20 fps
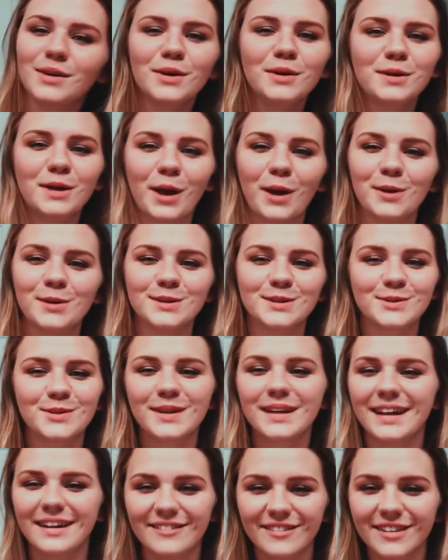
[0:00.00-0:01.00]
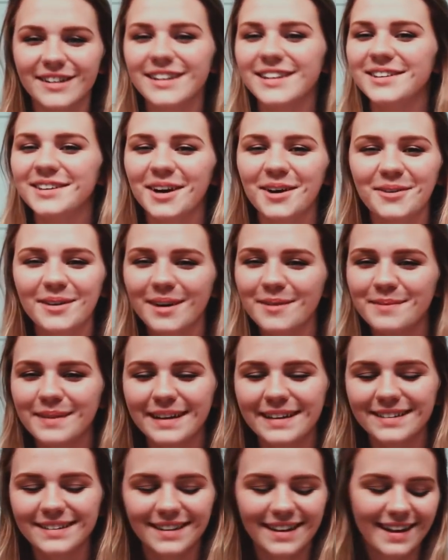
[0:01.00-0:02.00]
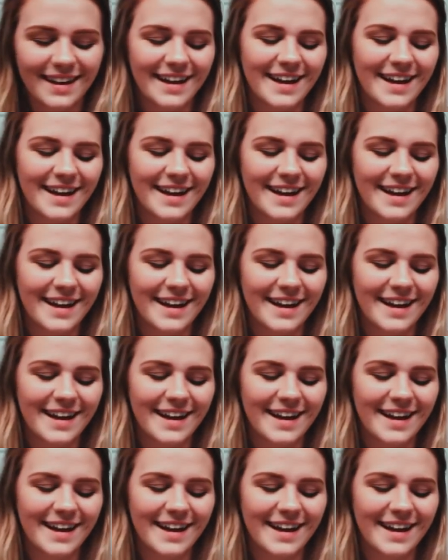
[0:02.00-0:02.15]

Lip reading: Who knows? Whatever, you know what I mean.